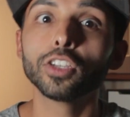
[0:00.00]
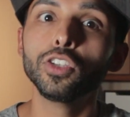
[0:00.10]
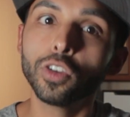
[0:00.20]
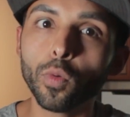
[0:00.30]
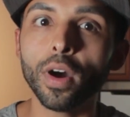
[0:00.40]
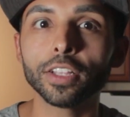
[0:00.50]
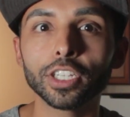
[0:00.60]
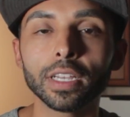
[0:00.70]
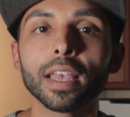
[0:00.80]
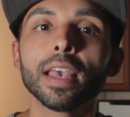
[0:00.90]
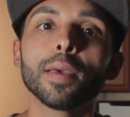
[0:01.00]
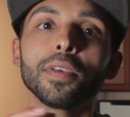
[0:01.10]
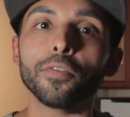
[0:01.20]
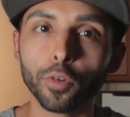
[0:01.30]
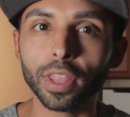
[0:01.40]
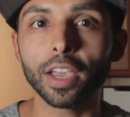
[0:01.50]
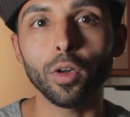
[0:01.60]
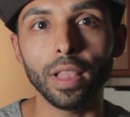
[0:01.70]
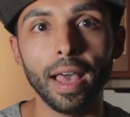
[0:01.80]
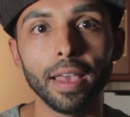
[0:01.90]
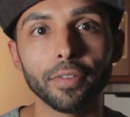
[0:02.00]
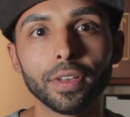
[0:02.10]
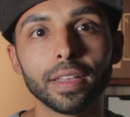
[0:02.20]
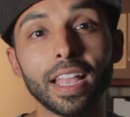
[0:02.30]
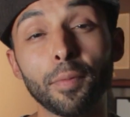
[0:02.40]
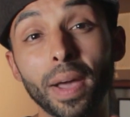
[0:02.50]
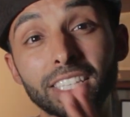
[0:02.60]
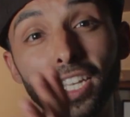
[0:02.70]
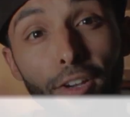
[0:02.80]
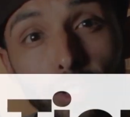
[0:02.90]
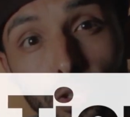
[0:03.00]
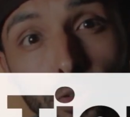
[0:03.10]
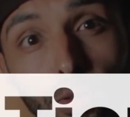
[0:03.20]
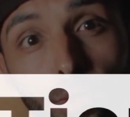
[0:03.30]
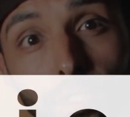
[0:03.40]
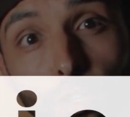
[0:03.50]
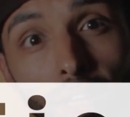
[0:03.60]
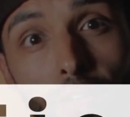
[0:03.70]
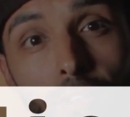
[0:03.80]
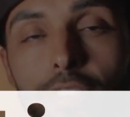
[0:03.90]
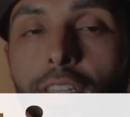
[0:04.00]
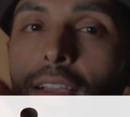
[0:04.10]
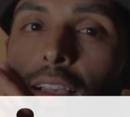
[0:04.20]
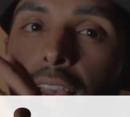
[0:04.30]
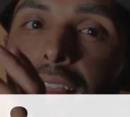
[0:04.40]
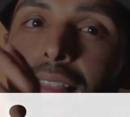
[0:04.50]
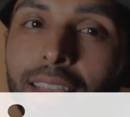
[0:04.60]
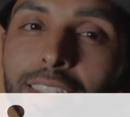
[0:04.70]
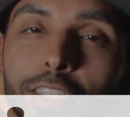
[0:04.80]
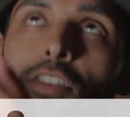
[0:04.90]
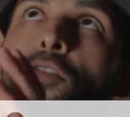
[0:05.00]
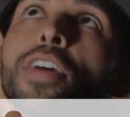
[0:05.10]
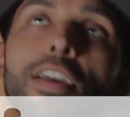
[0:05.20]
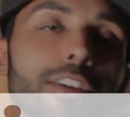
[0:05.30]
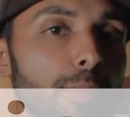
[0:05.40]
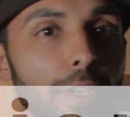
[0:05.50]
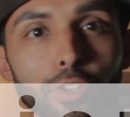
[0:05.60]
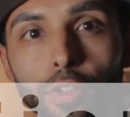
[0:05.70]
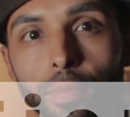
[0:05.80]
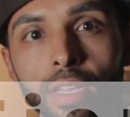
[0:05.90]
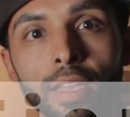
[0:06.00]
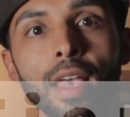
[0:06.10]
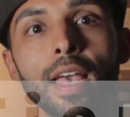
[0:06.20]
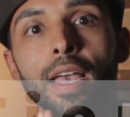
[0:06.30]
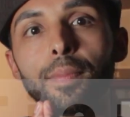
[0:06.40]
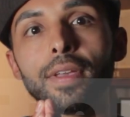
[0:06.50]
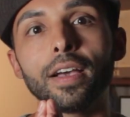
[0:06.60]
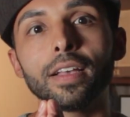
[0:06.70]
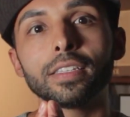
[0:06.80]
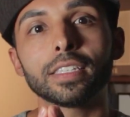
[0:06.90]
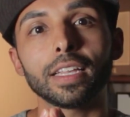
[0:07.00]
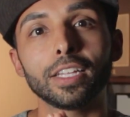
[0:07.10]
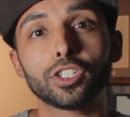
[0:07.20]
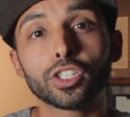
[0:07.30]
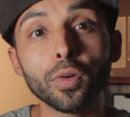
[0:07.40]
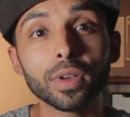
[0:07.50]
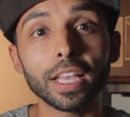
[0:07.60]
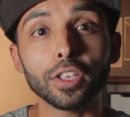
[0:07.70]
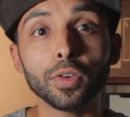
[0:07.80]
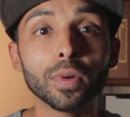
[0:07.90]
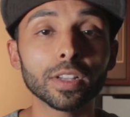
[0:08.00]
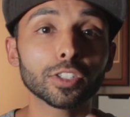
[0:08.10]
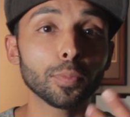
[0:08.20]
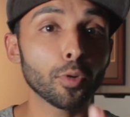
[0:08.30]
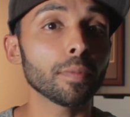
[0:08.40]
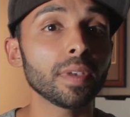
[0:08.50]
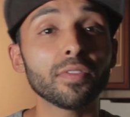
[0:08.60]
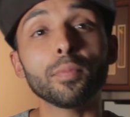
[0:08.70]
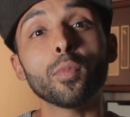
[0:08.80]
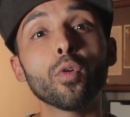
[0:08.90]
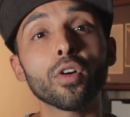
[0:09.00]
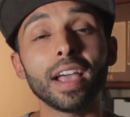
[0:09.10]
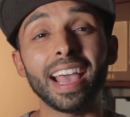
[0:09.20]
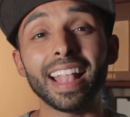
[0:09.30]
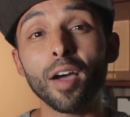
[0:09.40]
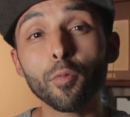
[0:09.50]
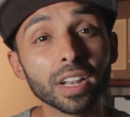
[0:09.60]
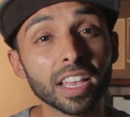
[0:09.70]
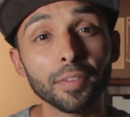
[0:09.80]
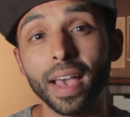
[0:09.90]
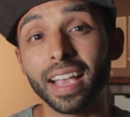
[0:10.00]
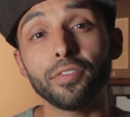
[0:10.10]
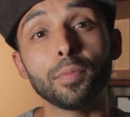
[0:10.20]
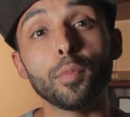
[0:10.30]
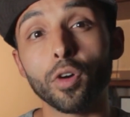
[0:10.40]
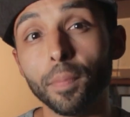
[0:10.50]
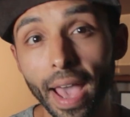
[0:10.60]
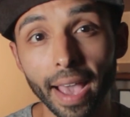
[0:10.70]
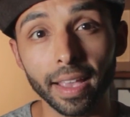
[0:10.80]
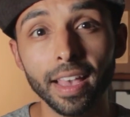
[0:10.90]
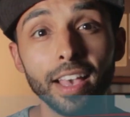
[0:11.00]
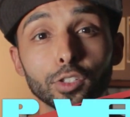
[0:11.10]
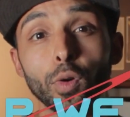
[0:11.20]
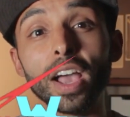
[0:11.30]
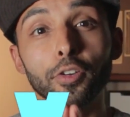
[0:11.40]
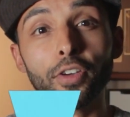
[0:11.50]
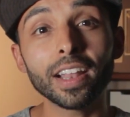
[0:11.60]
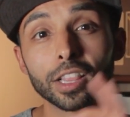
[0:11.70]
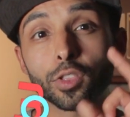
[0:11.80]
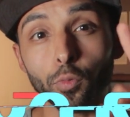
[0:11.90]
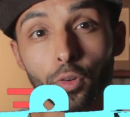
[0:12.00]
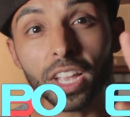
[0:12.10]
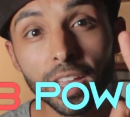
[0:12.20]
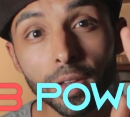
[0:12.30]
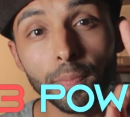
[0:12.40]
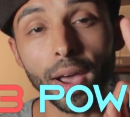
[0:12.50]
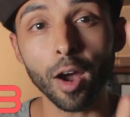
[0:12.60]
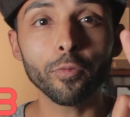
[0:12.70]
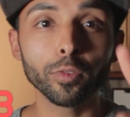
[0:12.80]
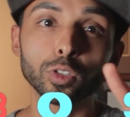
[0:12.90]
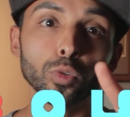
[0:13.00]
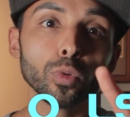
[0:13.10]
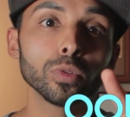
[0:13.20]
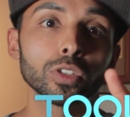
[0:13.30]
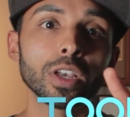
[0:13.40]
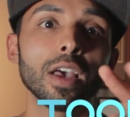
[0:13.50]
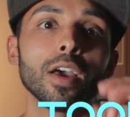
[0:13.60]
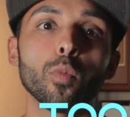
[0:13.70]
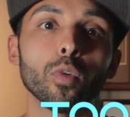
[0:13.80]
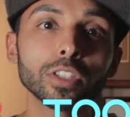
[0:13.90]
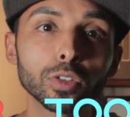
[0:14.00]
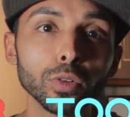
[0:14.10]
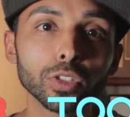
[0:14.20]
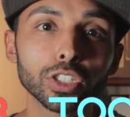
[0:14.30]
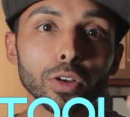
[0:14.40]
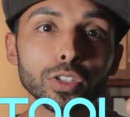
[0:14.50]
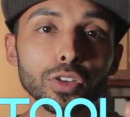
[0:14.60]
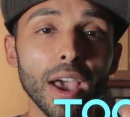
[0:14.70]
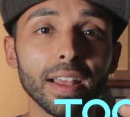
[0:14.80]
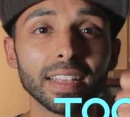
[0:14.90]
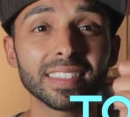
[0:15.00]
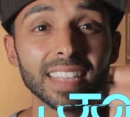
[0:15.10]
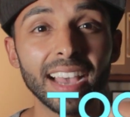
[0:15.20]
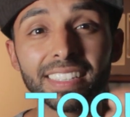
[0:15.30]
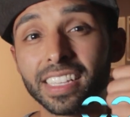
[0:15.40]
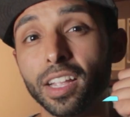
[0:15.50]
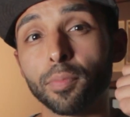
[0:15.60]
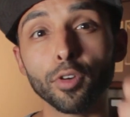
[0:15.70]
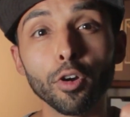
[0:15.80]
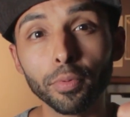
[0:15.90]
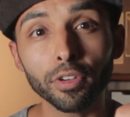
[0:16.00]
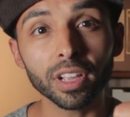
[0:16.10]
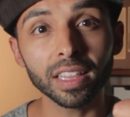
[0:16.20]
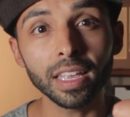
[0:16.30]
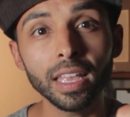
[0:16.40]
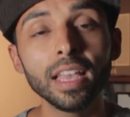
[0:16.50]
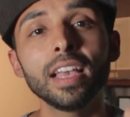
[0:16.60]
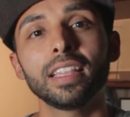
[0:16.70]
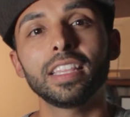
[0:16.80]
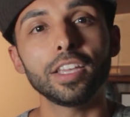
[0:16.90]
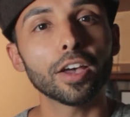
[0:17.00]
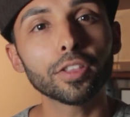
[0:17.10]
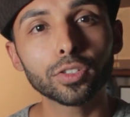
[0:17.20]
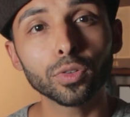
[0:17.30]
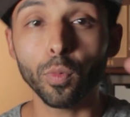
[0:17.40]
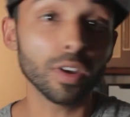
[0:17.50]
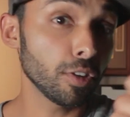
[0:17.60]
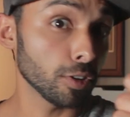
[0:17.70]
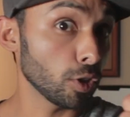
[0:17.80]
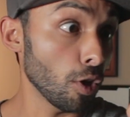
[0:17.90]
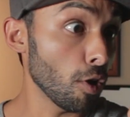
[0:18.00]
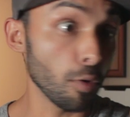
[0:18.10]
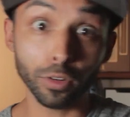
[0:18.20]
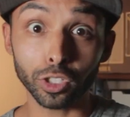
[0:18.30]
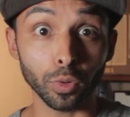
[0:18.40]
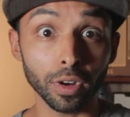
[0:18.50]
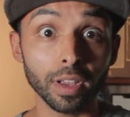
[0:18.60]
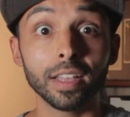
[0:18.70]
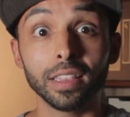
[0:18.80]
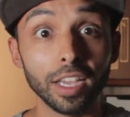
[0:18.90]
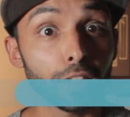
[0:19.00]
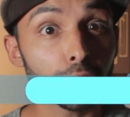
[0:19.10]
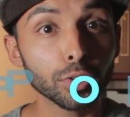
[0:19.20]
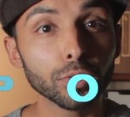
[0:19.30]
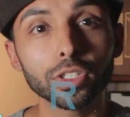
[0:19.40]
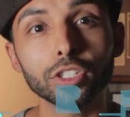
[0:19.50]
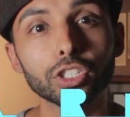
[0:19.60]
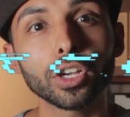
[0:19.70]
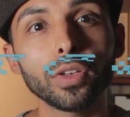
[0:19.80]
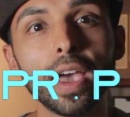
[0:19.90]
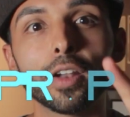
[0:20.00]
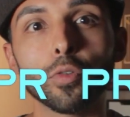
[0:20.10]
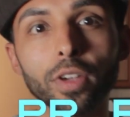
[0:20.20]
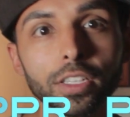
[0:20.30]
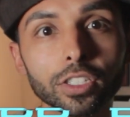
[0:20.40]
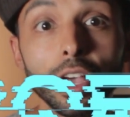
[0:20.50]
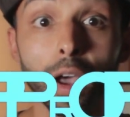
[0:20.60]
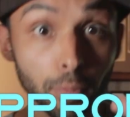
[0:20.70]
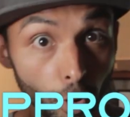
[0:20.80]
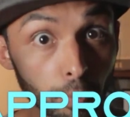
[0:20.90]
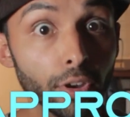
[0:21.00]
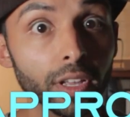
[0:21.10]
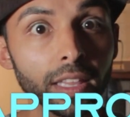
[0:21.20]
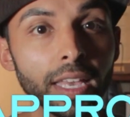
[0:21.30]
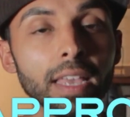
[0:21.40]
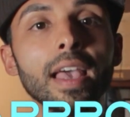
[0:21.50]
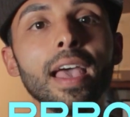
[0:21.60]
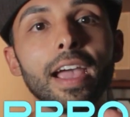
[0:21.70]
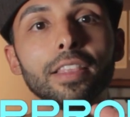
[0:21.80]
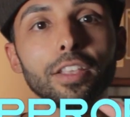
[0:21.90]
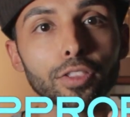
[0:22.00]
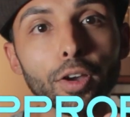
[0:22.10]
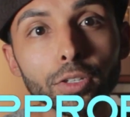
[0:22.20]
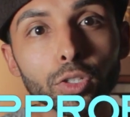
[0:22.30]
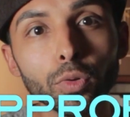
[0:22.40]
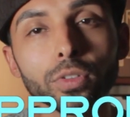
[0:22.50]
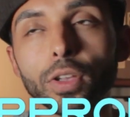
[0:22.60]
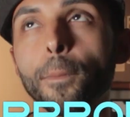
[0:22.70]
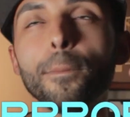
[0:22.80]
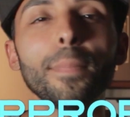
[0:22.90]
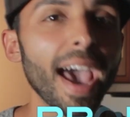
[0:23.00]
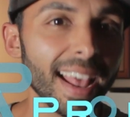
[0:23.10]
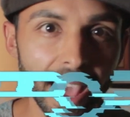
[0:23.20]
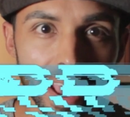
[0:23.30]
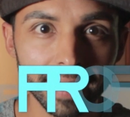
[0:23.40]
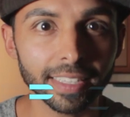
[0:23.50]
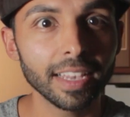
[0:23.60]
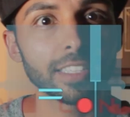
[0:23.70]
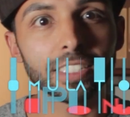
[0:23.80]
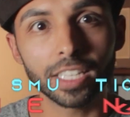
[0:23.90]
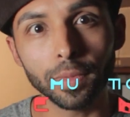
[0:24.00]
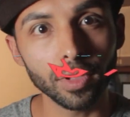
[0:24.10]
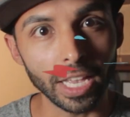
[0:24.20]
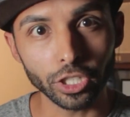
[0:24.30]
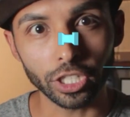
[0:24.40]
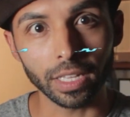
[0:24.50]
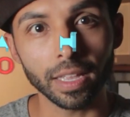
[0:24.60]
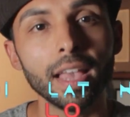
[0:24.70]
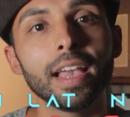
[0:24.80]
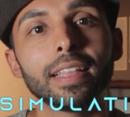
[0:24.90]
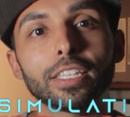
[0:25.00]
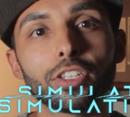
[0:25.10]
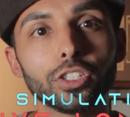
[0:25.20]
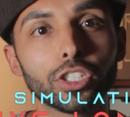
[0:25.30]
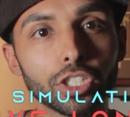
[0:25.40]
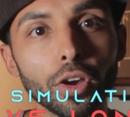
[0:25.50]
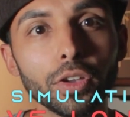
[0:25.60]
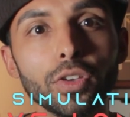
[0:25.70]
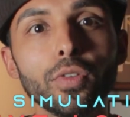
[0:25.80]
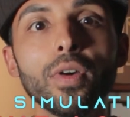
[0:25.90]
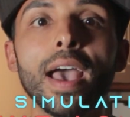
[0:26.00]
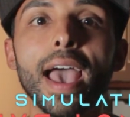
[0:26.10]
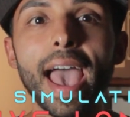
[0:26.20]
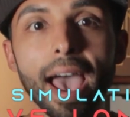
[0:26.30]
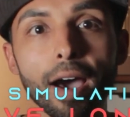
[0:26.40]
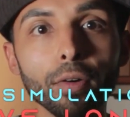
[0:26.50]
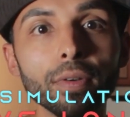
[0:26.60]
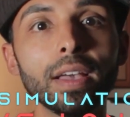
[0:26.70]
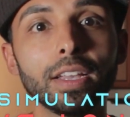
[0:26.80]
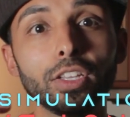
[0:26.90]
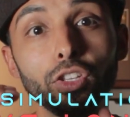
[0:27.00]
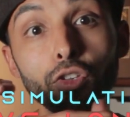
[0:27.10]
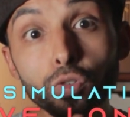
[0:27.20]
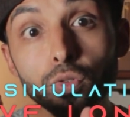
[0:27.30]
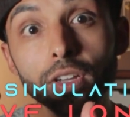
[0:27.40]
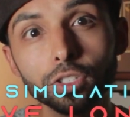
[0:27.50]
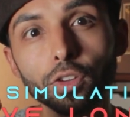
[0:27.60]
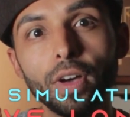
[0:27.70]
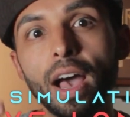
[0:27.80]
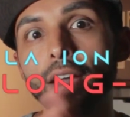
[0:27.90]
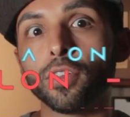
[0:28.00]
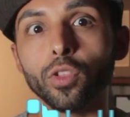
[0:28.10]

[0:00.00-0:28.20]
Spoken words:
You can watch it before they go live. Now, my tier two traders, this is very special to me, because it's showing that you want to support me even more and I want to give back even more back. So I created three powerful tools. One tool shows you how to size in appropriately. The other tool, whether you're long or short, the other tool is going to show you how to risk appropriately. And the third tool is a badass simulation that's going to show you how you can survive